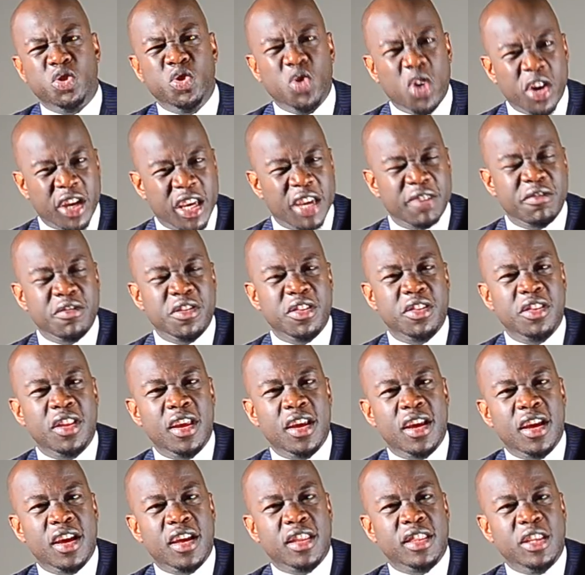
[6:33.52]
You are given
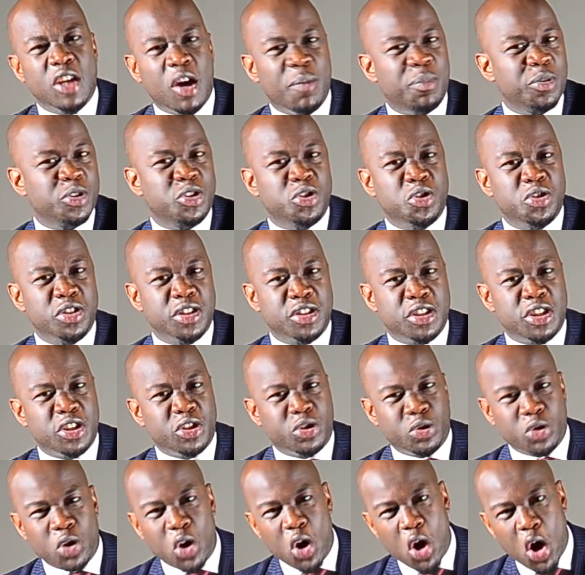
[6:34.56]
the opportunity
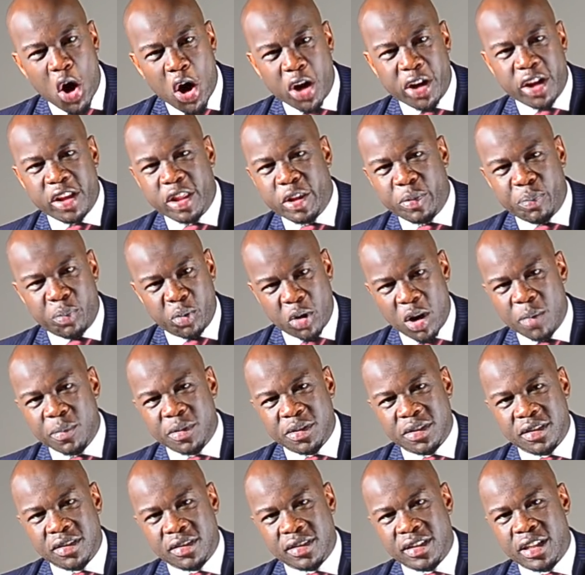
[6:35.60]
to honor the
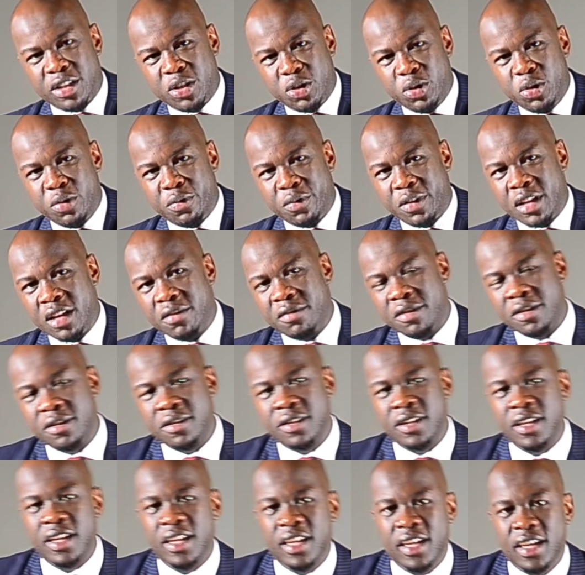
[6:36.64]
promises that you've given
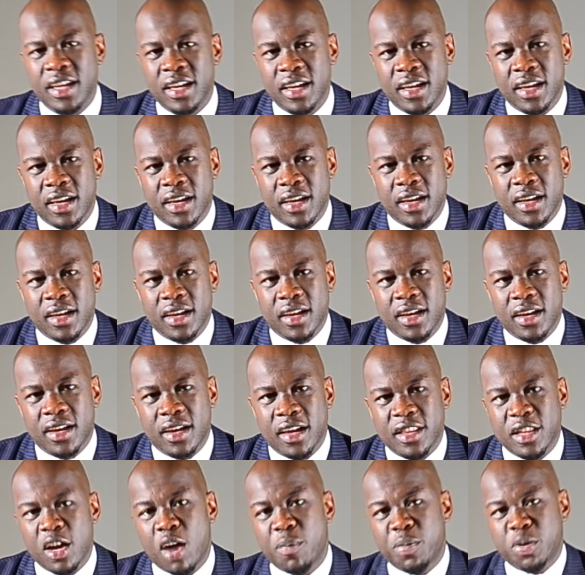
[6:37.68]

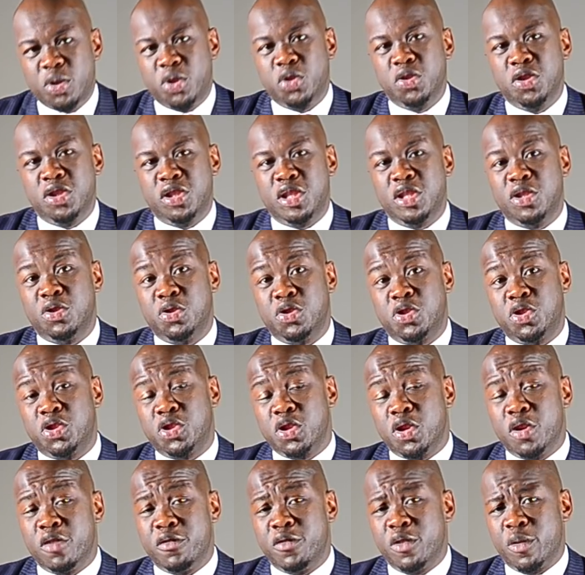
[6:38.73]
and the opportunity to
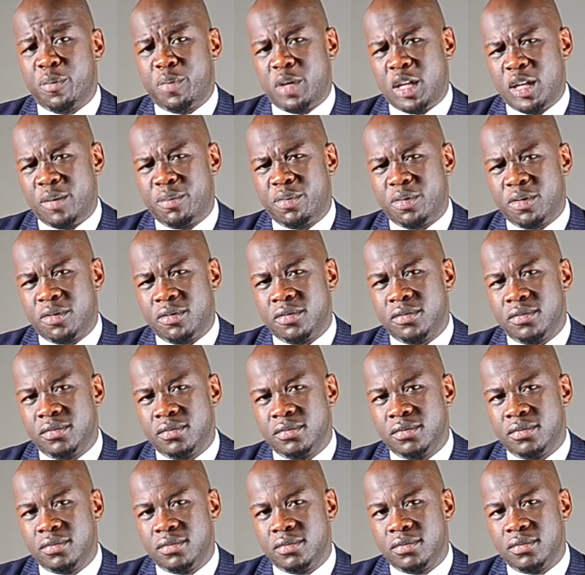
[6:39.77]
serve your people
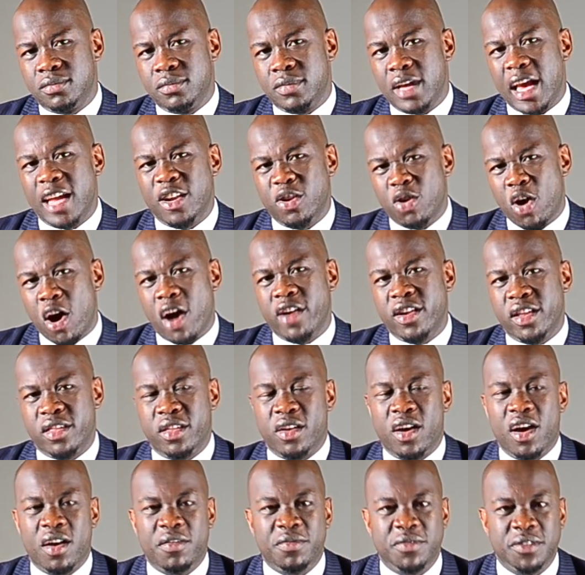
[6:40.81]
and honor
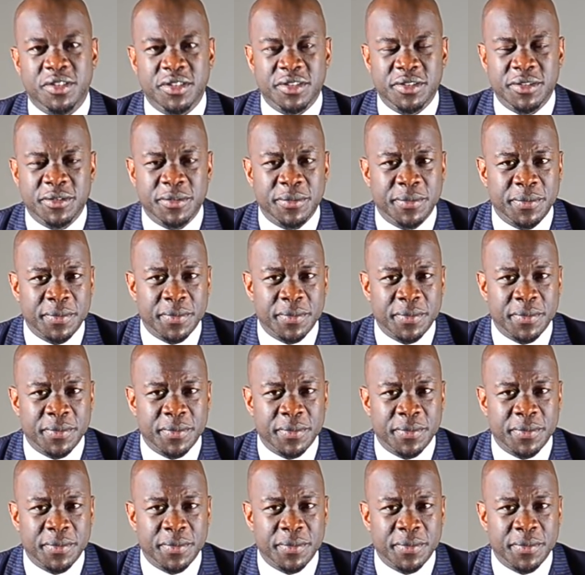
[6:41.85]
the office.